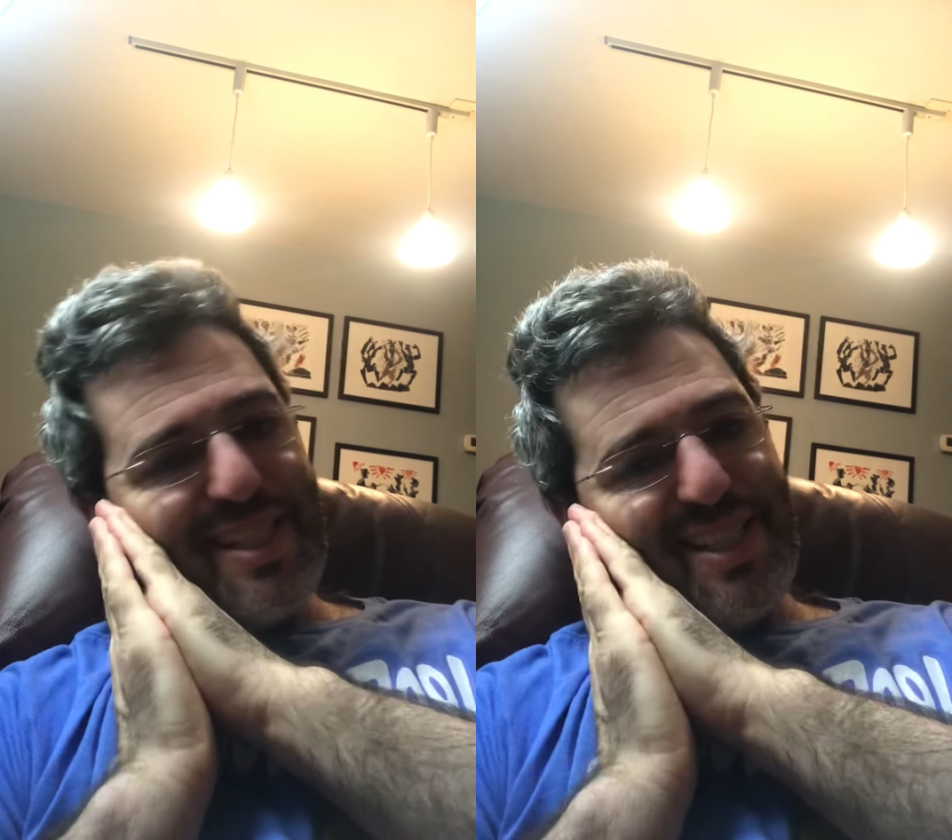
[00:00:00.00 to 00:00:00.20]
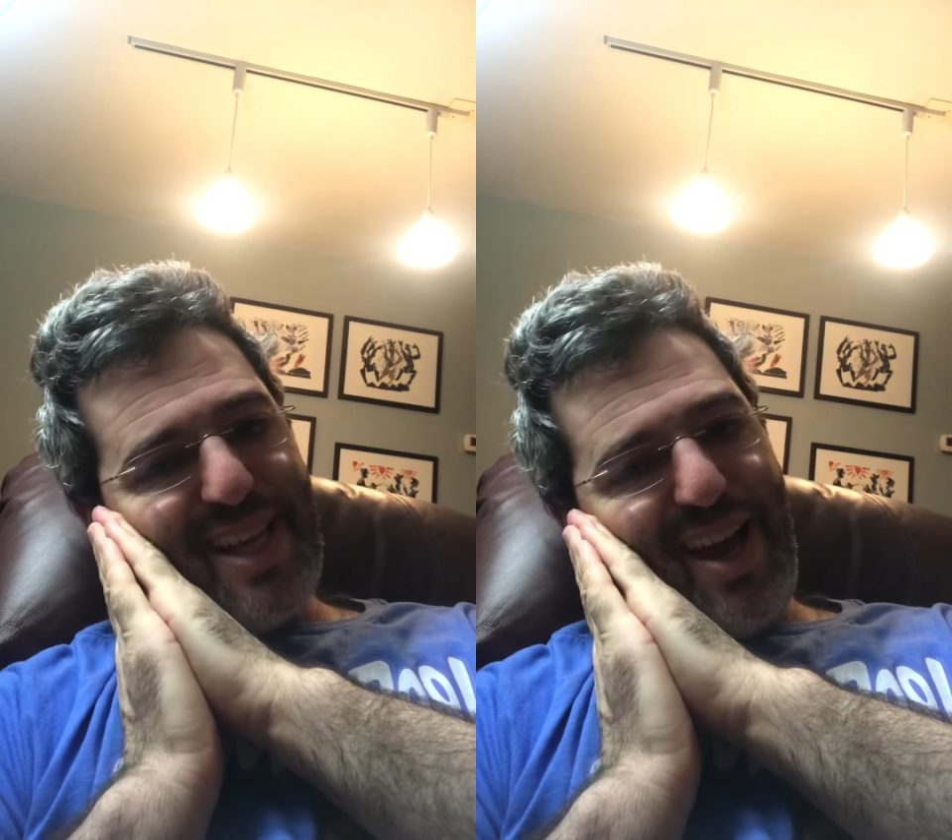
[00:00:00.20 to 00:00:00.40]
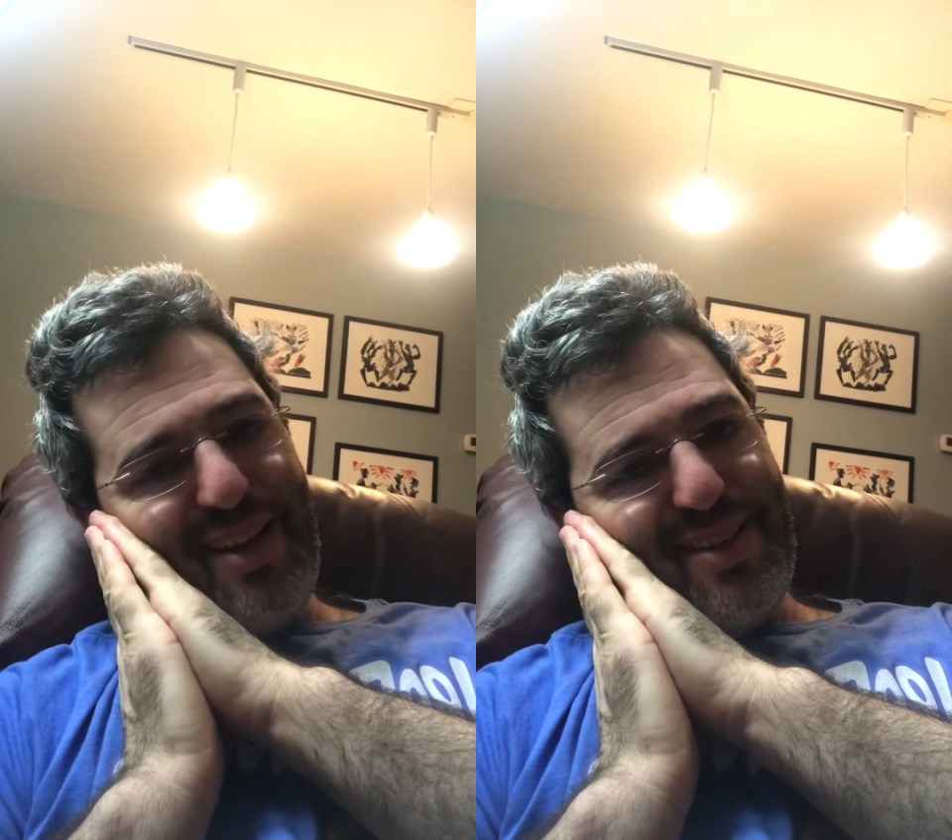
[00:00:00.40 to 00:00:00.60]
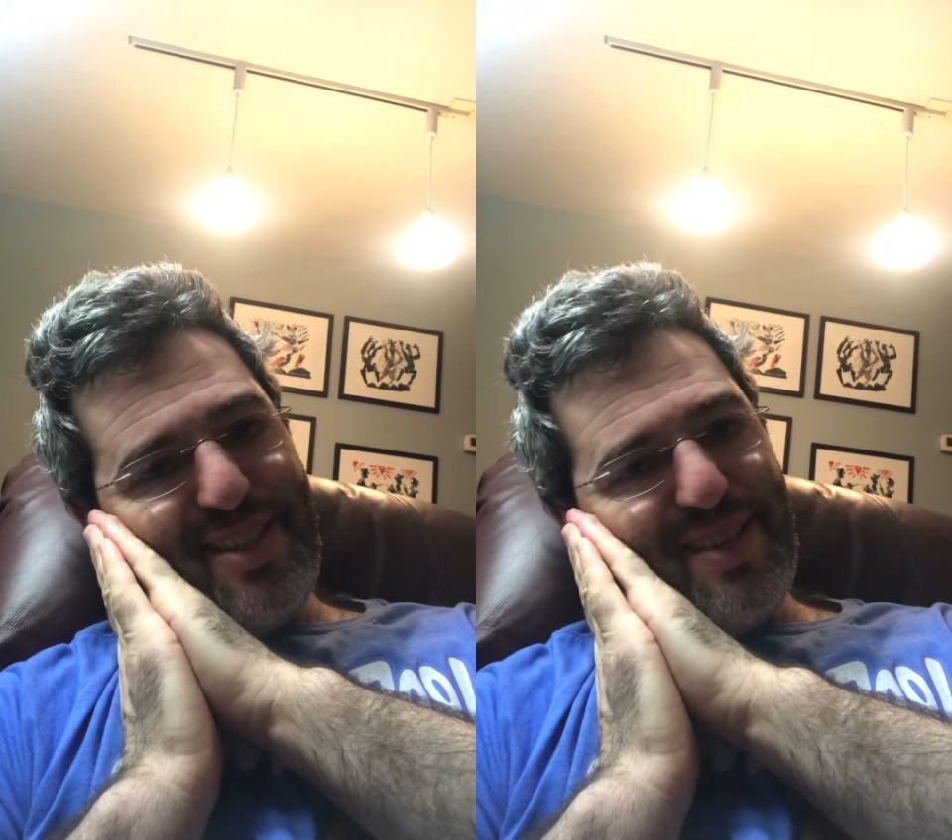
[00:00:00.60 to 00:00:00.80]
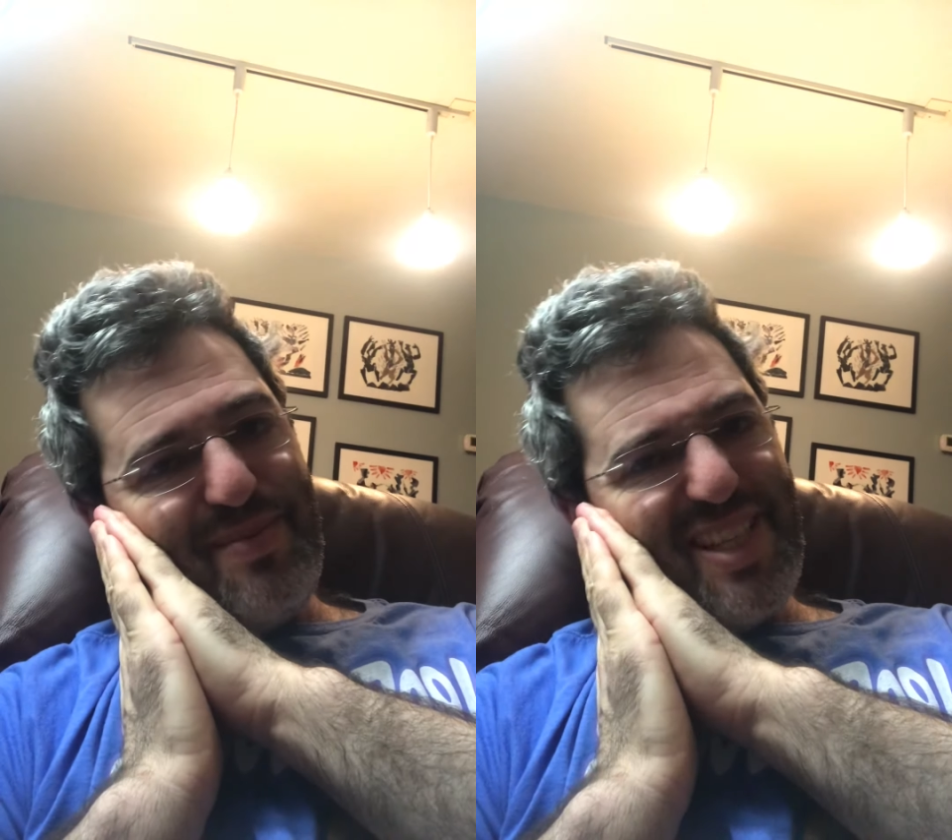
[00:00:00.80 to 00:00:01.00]
tired
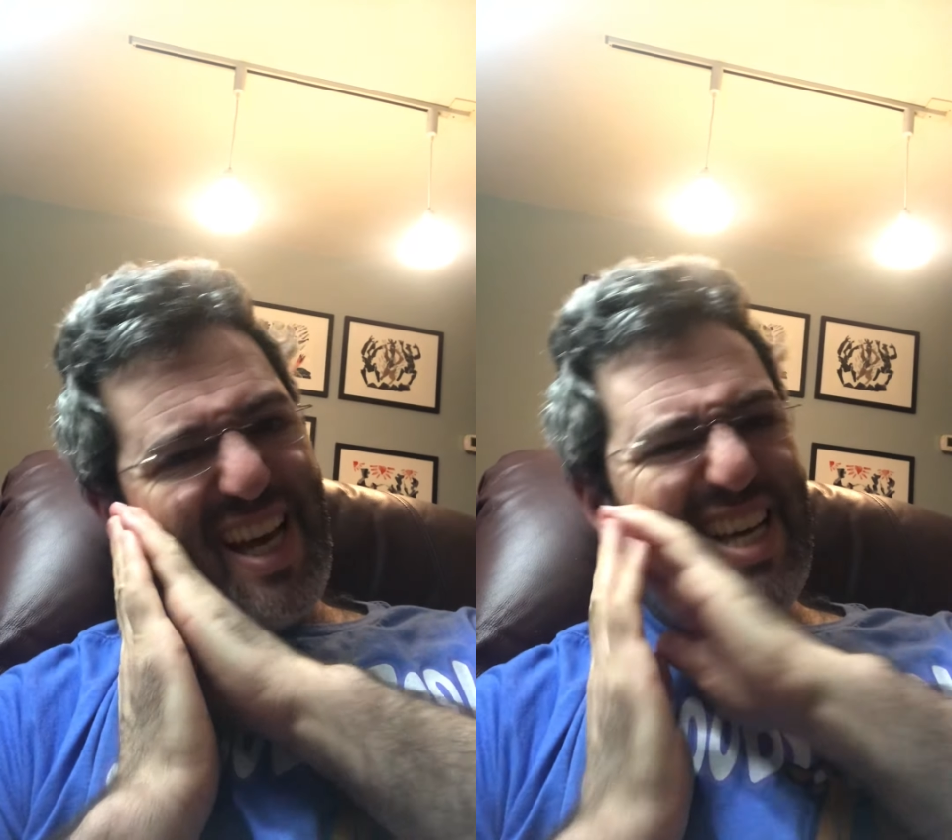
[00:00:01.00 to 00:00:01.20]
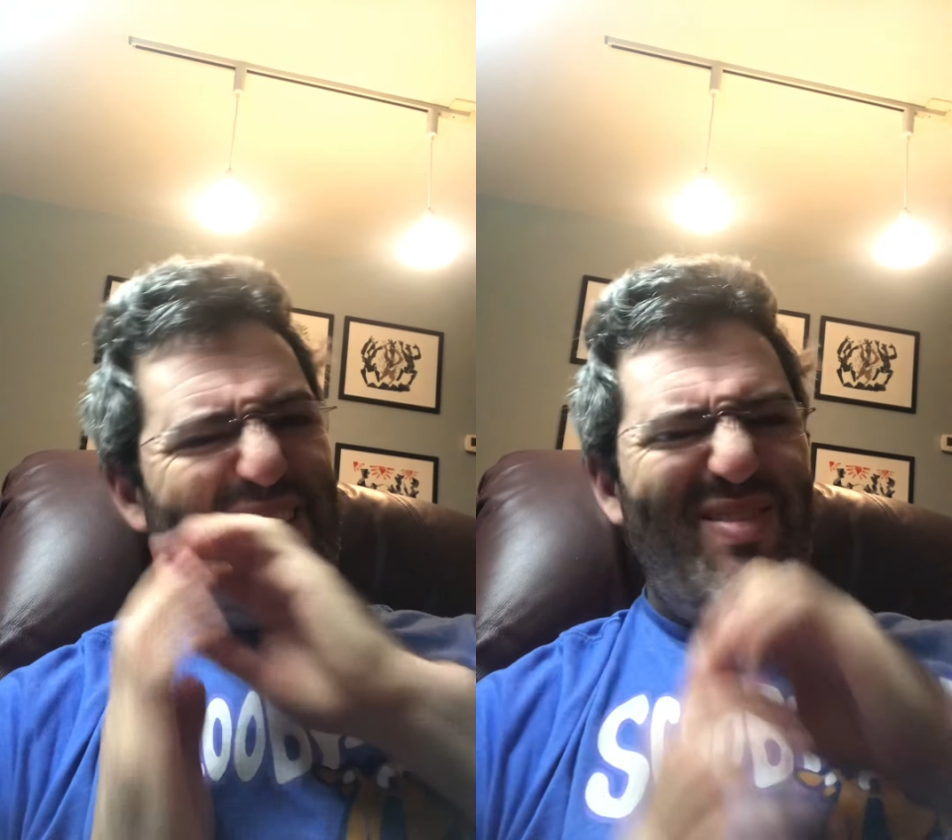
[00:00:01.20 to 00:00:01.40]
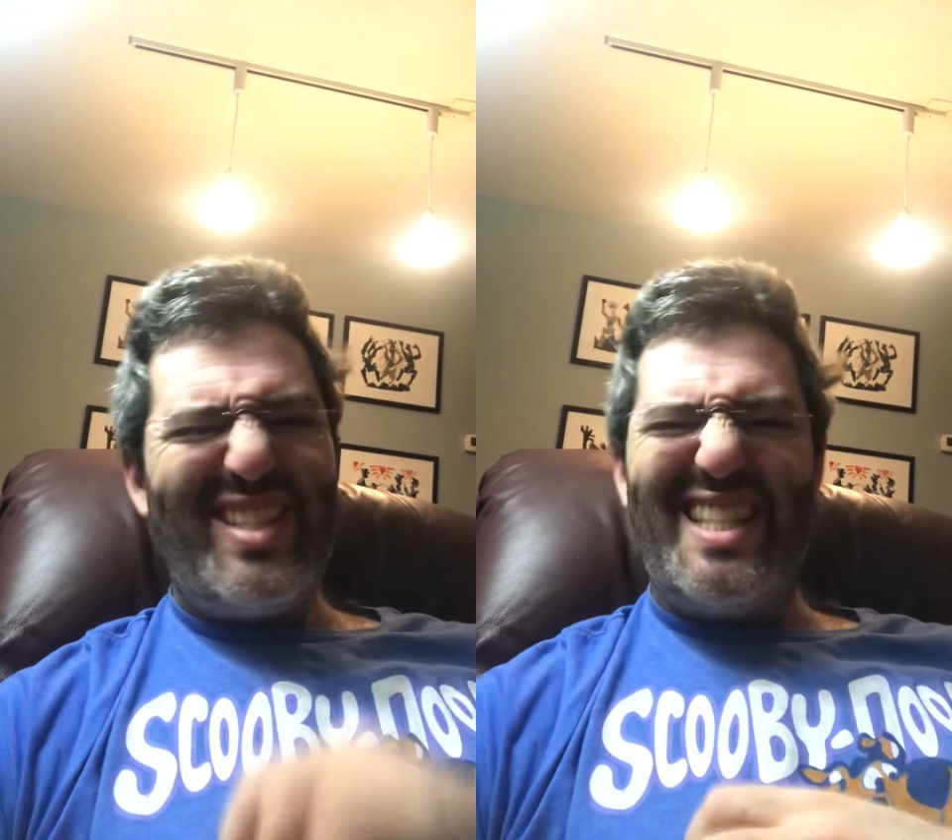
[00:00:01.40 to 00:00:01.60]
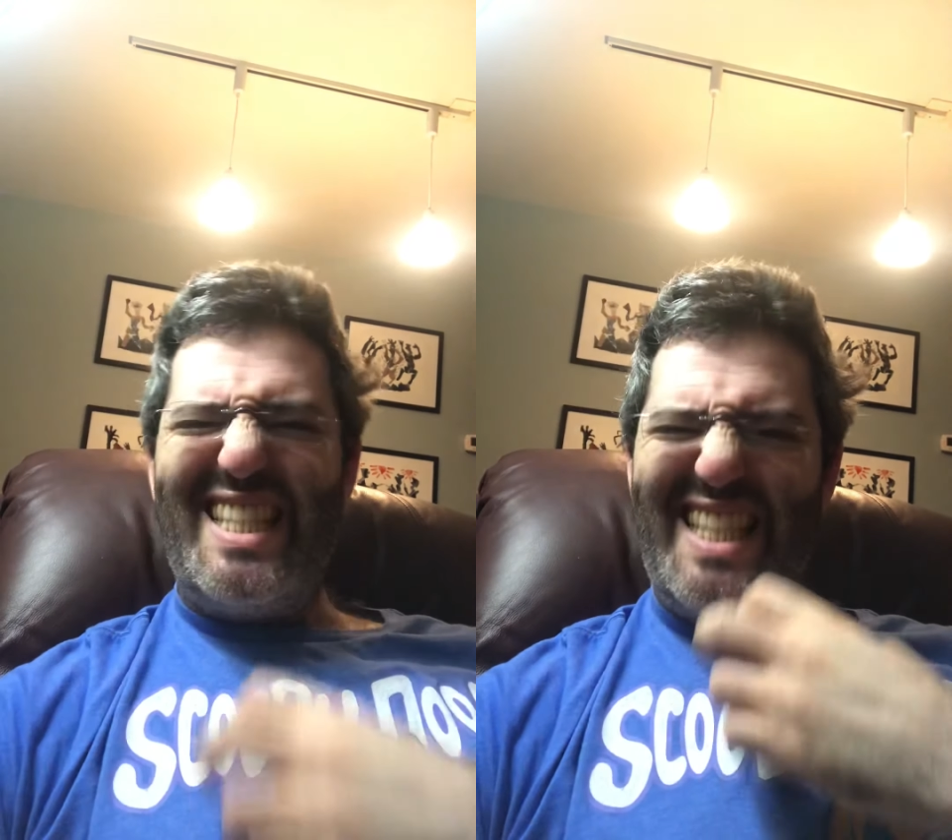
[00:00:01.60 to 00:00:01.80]
sometimes and